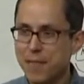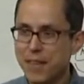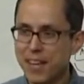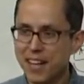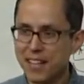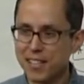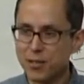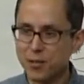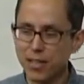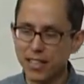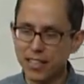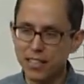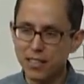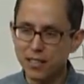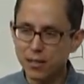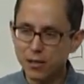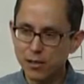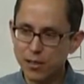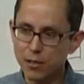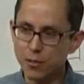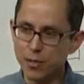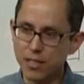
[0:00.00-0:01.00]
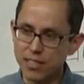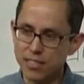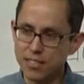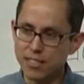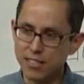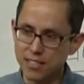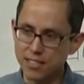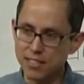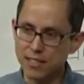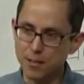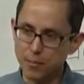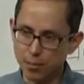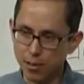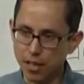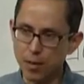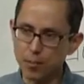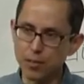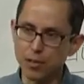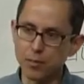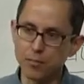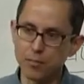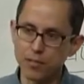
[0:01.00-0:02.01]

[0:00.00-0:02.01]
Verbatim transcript: And so what I concluded was it's the problem.